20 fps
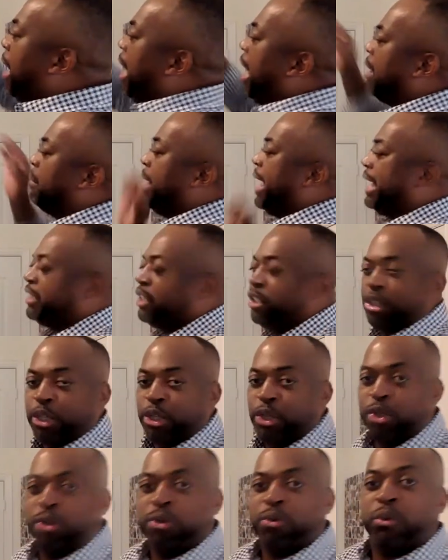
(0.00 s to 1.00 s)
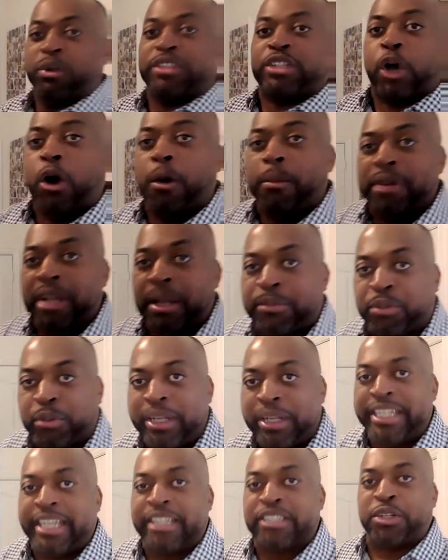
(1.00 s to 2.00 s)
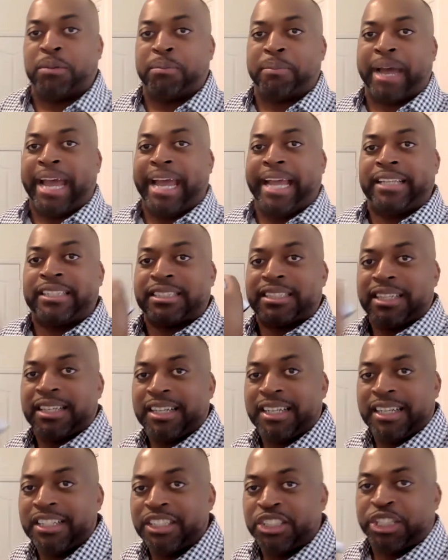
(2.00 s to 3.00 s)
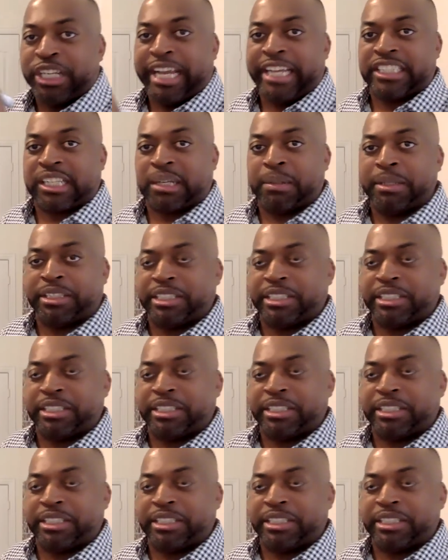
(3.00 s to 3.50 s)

mom had to do was open up three digital banks. She instantly